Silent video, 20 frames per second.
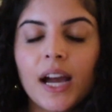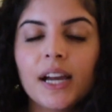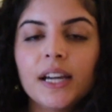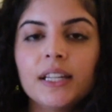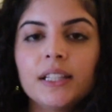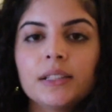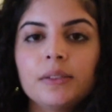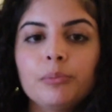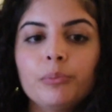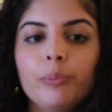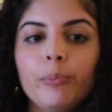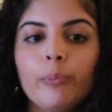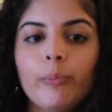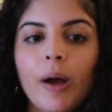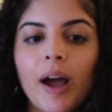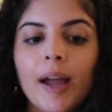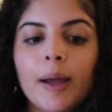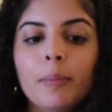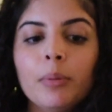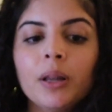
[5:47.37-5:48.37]
I
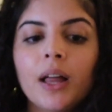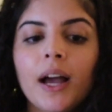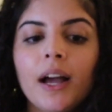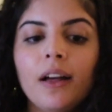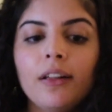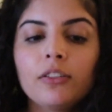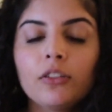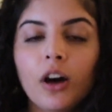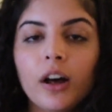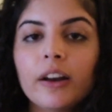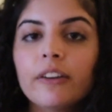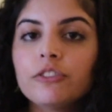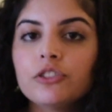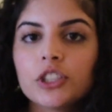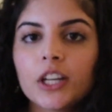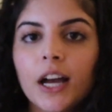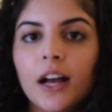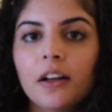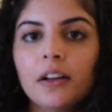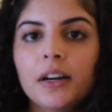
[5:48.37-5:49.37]
apply a lot of
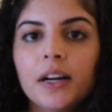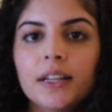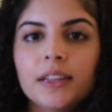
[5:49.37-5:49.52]
gel,